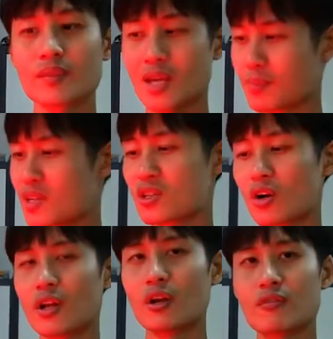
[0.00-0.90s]
Yep, just
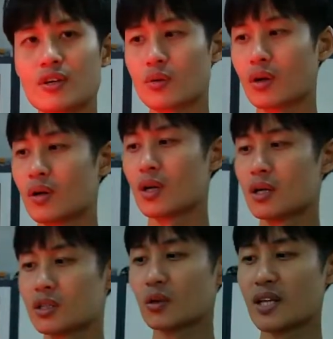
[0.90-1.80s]
on and off as well.
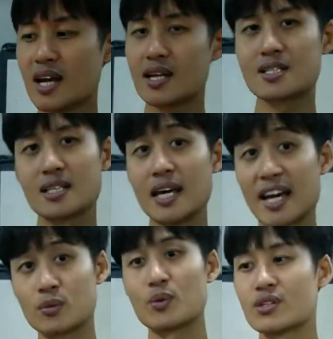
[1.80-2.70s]
So that is the
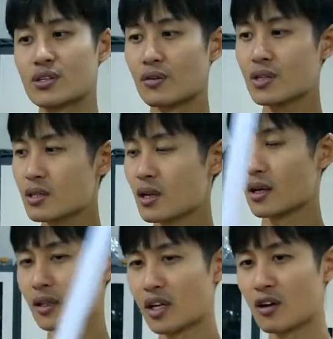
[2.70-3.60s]
Expert Series.
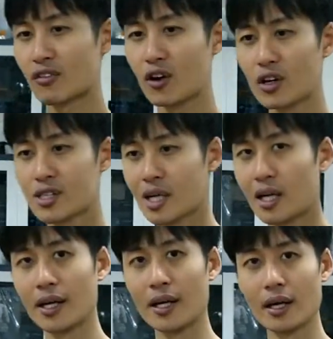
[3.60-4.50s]
Then of course,
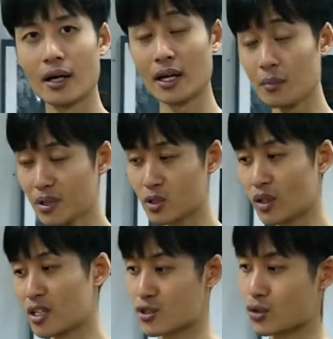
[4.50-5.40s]
in
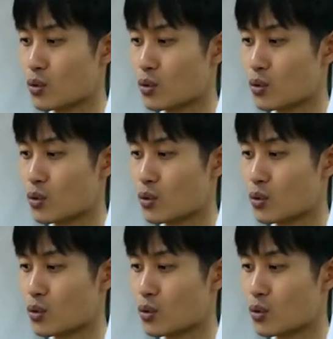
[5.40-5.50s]
between these two,